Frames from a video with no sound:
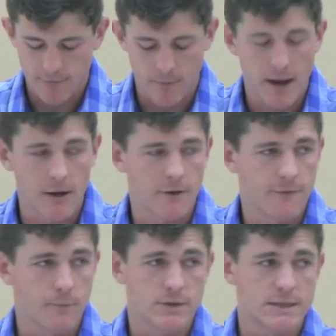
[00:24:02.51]
If
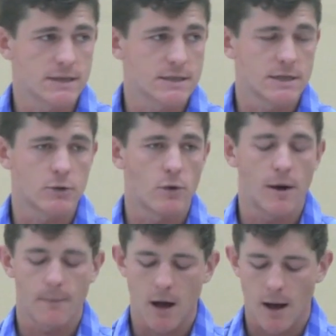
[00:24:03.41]
a person doesn't show
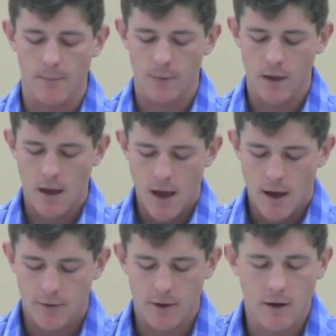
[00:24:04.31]
up,
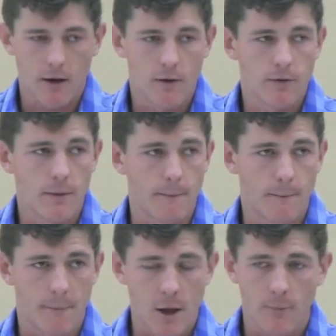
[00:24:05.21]
the
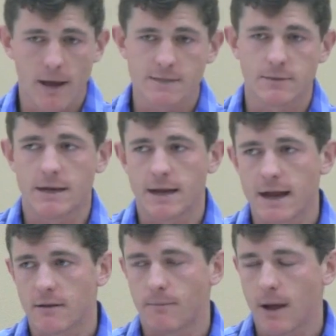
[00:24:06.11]
bail bondsman's
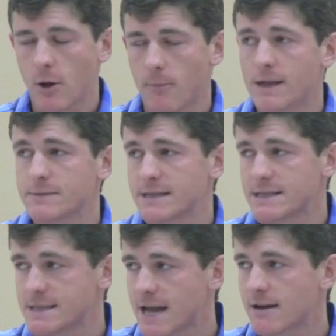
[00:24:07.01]
debt
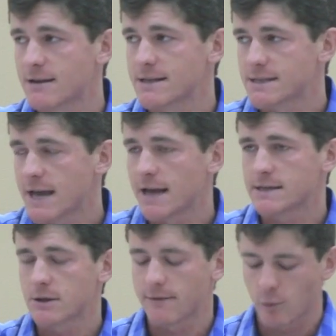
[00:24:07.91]
to the
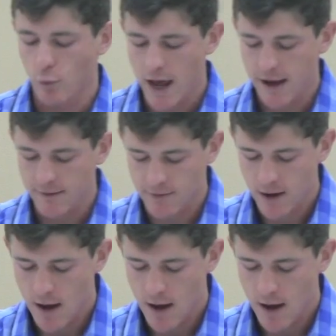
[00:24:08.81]
state is often waived.